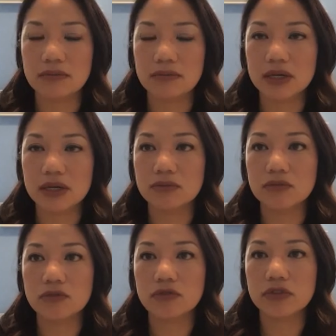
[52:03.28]
make
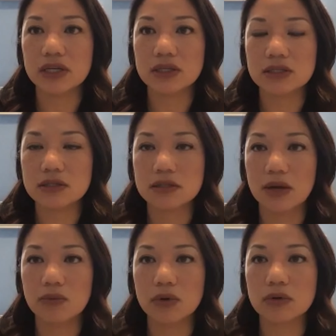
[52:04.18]
them think it's
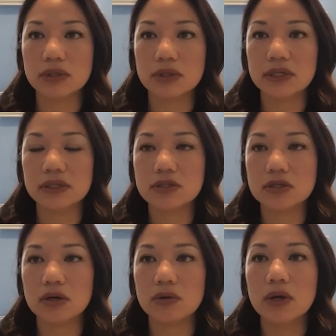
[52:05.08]
not work related.
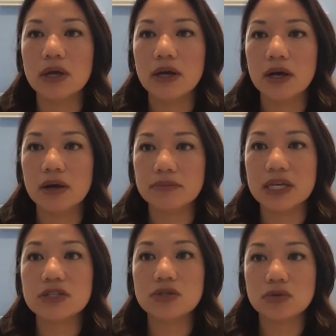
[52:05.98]
So
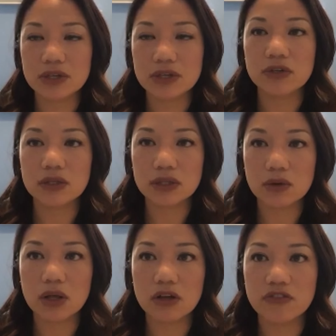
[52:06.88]
yes, you definitely
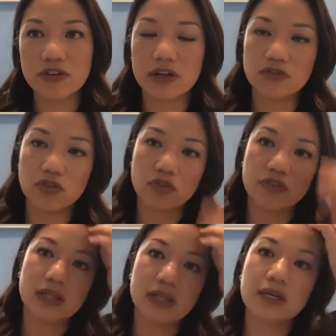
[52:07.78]
qualify for
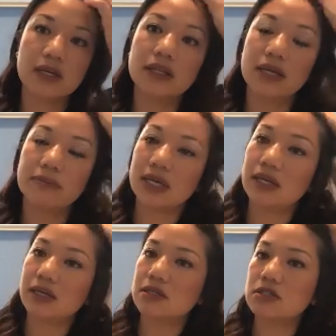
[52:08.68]
filing a claim and
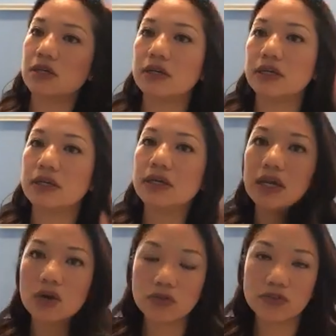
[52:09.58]
getting it started
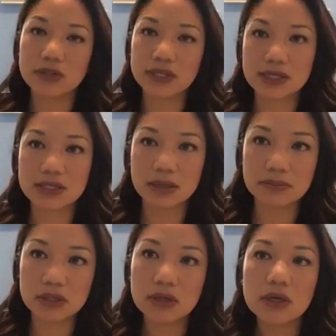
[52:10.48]
and hopefully accepted.